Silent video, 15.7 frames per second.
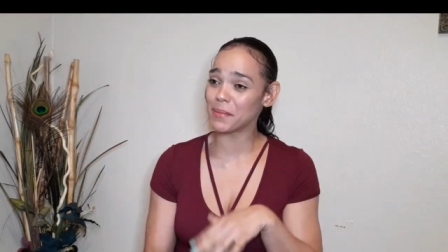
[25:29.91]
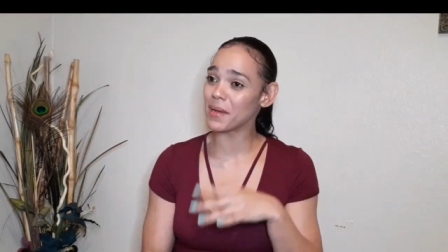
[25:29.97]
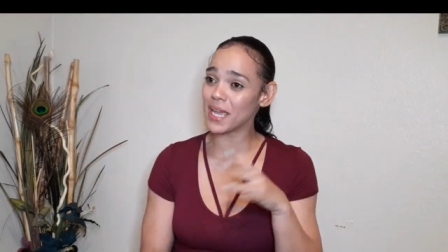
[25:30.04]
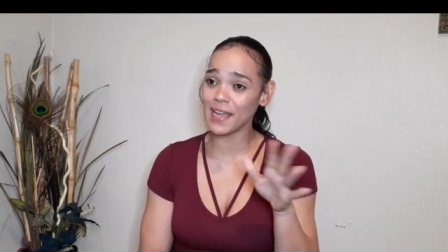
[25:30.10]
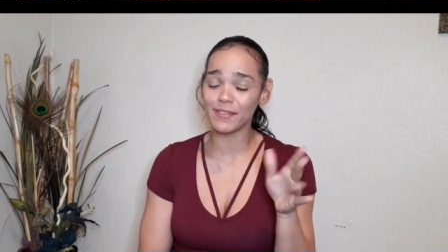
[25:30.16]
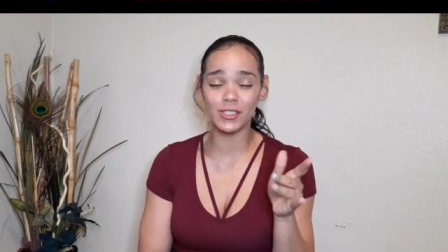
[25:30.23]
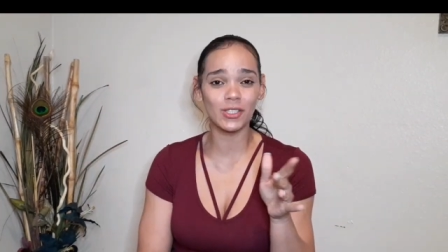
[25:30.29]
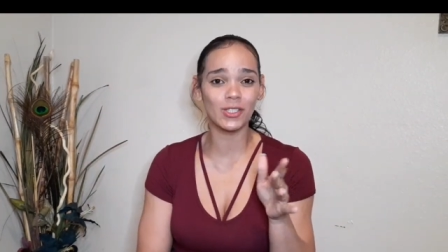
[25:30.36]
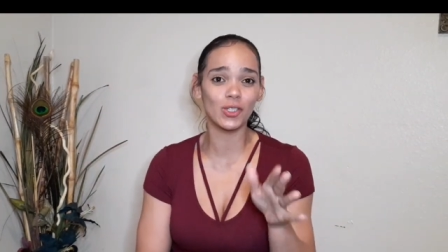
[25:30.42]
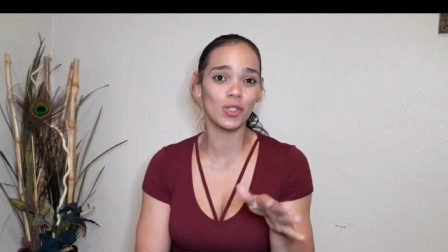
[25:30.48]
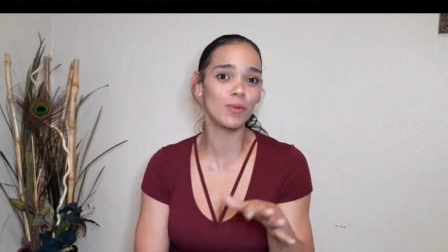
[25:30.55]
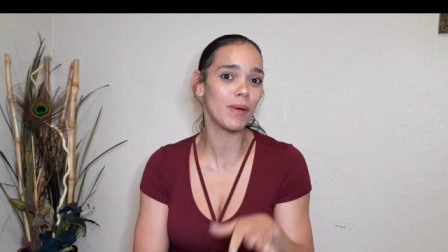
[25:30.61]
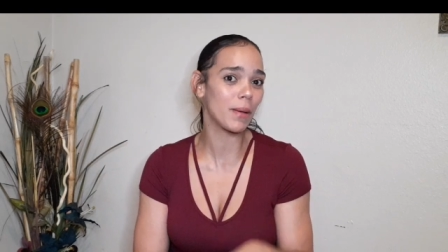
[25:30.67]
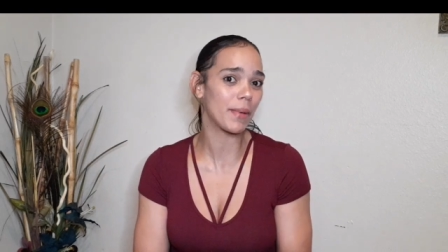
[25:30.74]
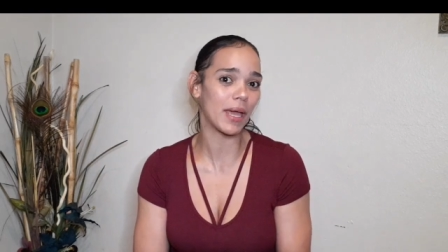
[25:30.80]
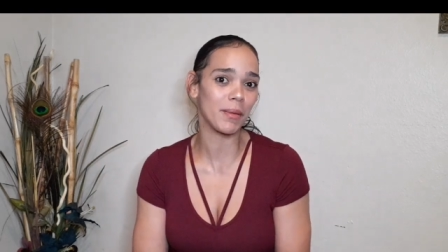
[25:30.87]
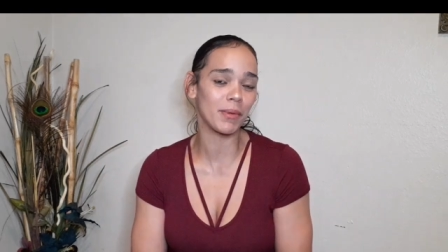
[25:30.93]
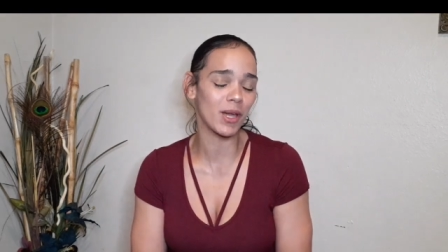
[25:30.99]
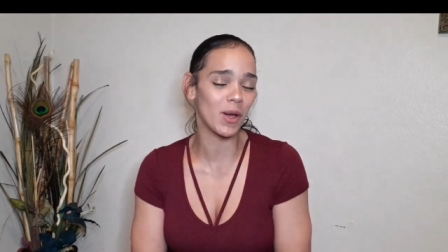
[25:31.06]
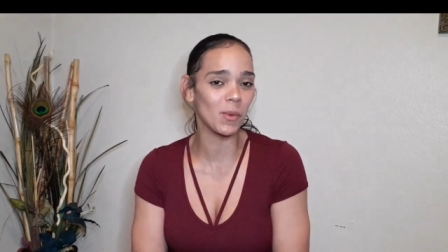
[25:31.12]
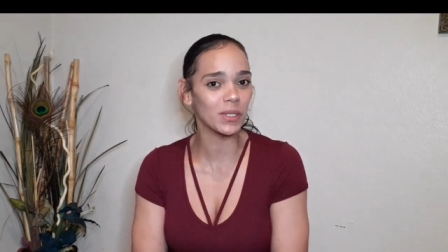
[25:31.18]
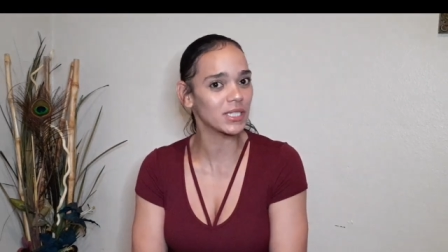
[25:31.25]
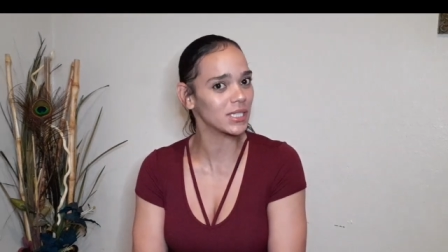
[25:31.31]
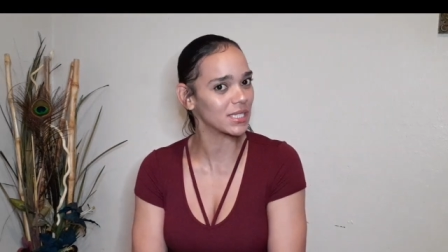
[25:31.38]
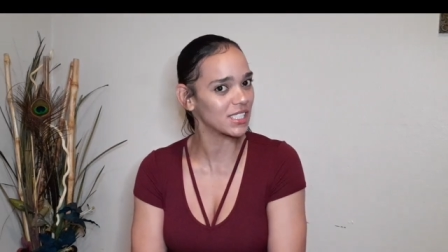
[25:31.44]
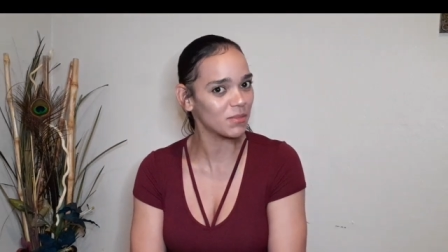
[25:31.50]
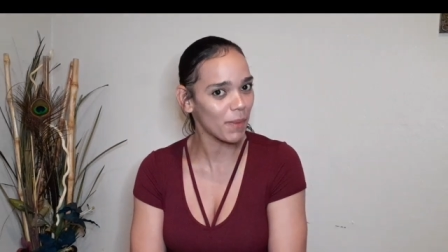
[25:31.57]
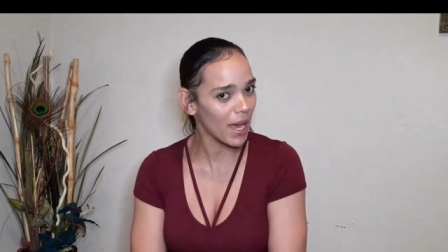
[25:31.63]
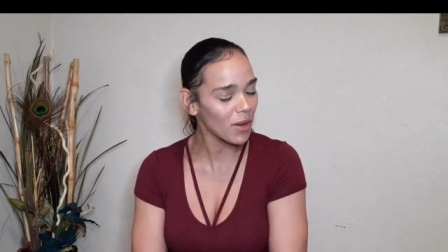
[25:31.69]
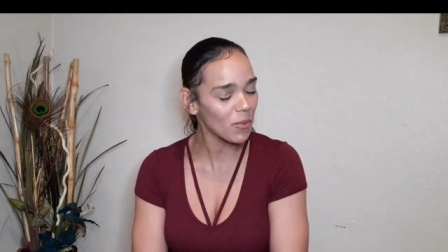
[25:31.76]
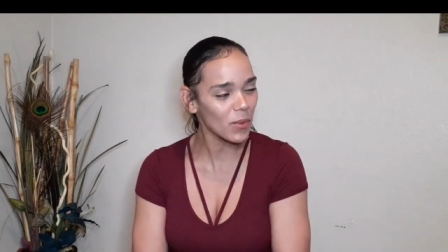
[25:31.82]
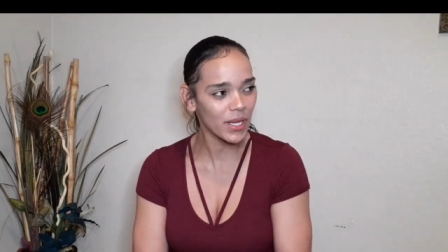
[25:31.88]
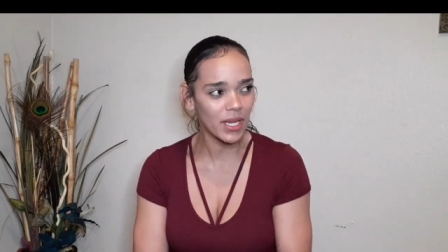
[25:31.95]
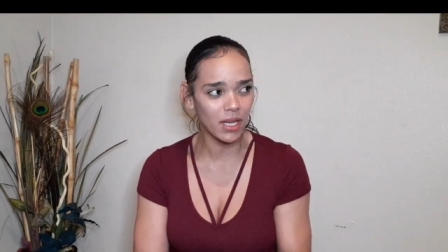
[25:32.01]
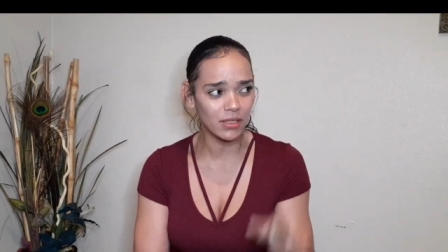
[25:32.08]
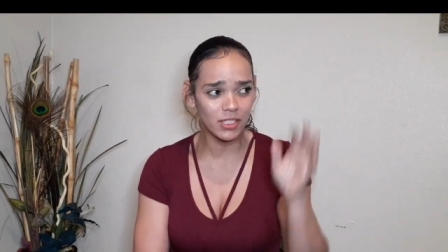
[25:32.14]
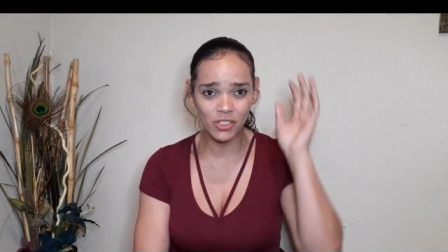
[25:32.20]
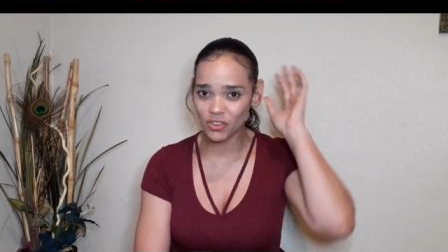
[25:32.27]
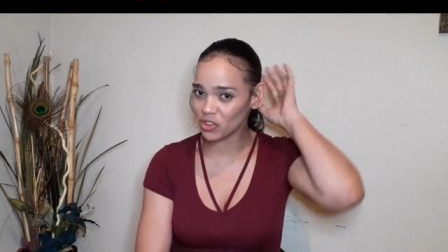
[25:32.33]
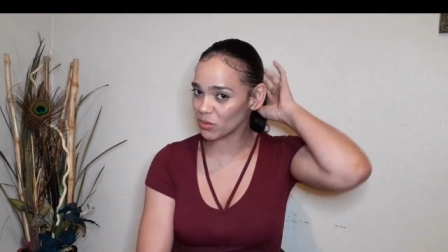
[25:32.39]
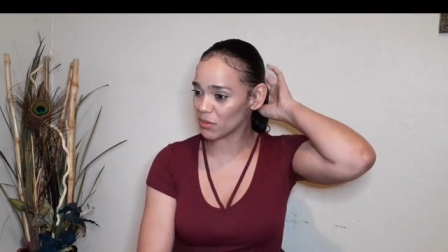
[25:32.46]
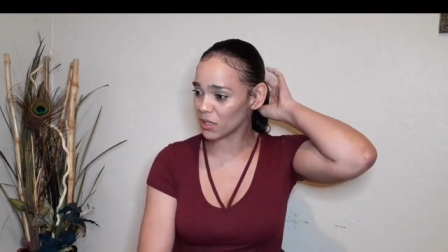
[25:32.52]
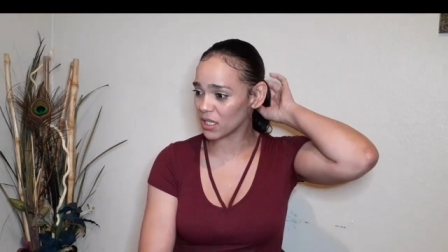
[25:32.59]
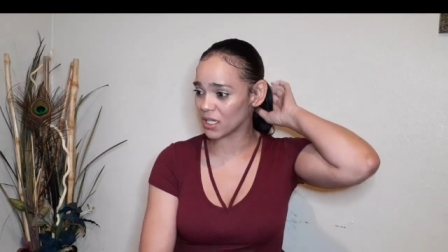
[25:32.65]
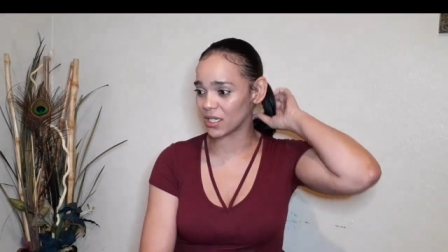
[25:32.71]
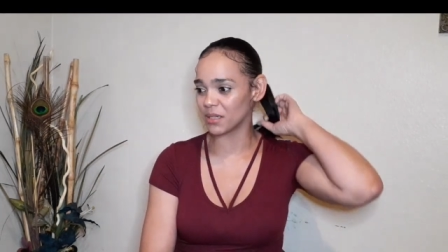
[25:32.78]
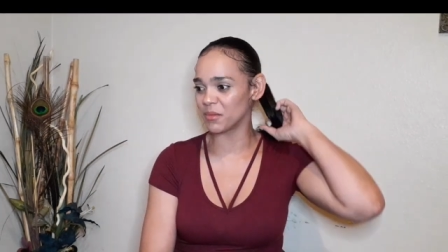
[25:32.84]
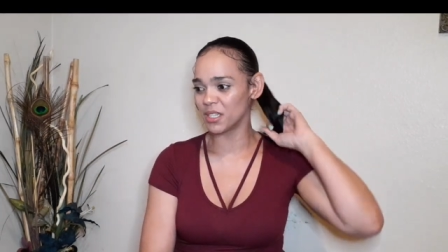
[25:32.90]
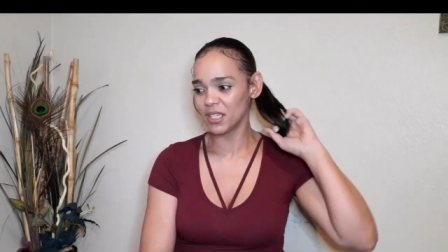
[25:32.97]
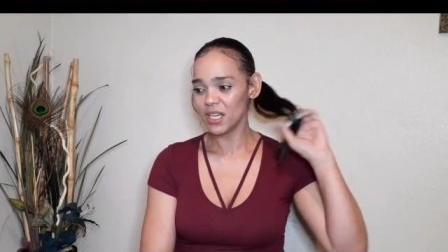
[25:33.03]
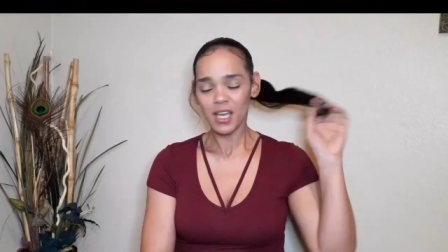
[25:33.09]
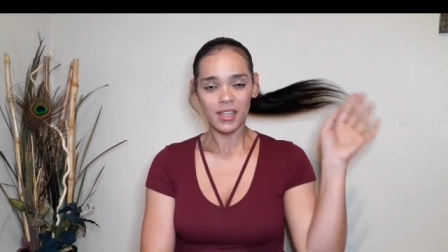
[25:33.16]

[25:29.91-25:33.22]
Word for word: I might have to school my baby on what to expect when he go to a strip club.